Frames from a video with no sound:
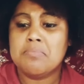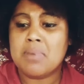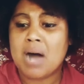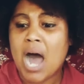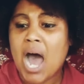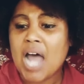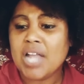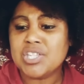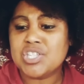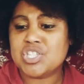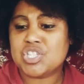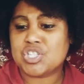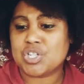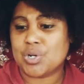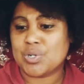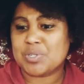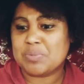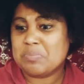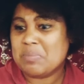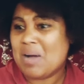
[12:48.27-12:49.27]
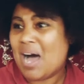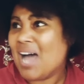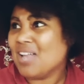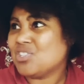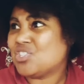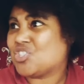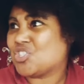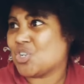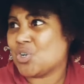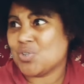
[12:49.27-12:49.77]
Monsters,
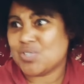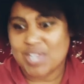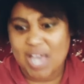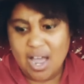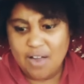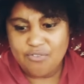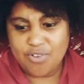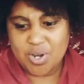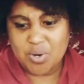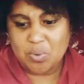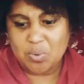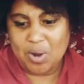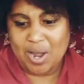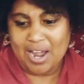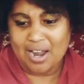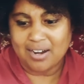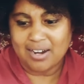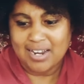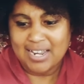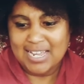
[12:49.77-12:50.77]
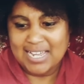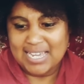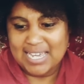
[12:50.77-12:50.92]
monsters everywhere.